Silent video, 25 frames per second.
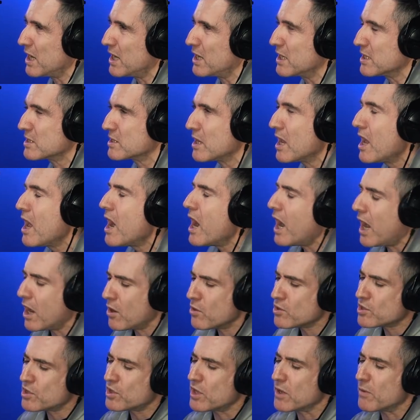And yeah. I
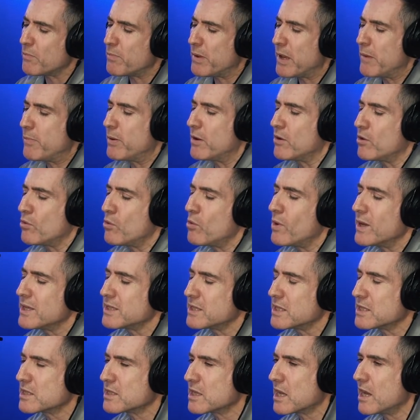also think people are always
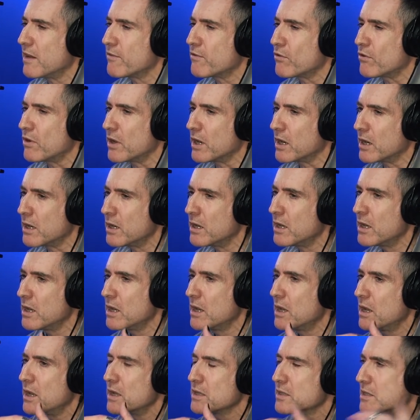discovering
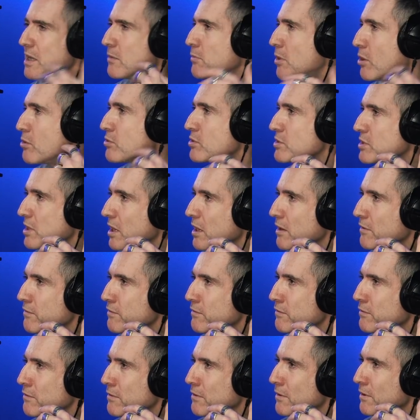some old
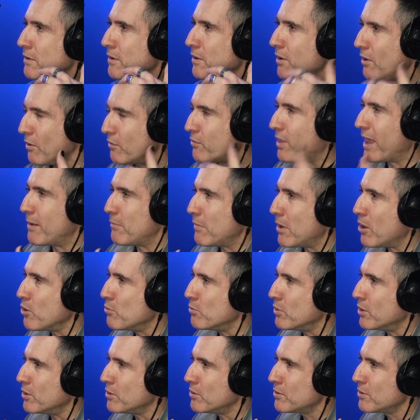stuff of that
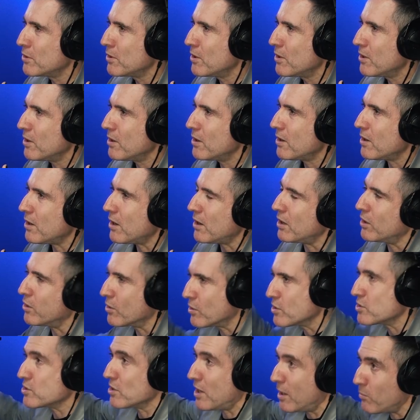moment
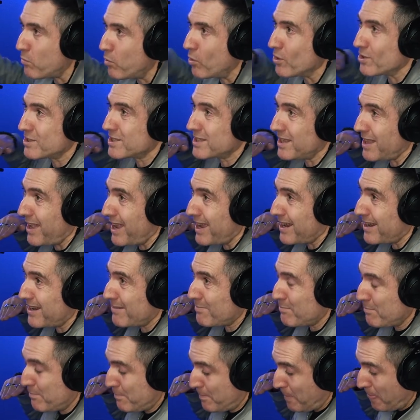alongside what's like
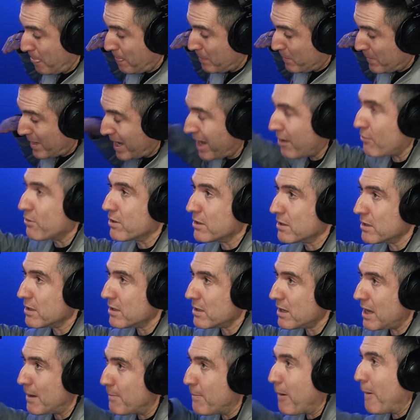current
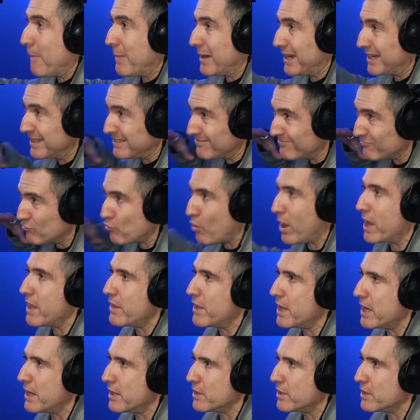yeah. and popping right then.